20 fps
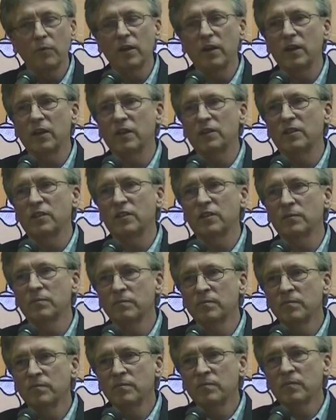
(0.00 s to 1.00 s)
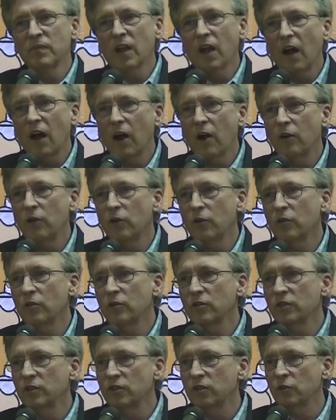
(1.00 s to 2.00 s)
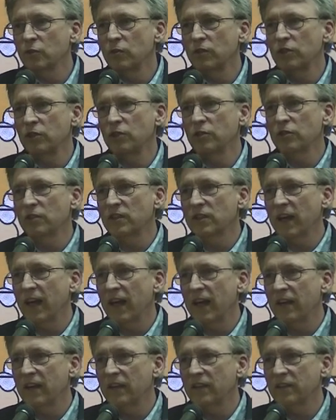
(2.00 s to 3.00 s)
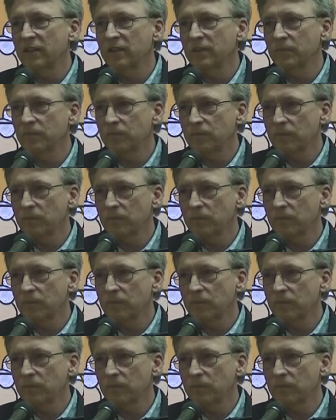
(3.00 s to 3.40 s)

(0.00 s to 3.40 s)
It's harder to switch your status.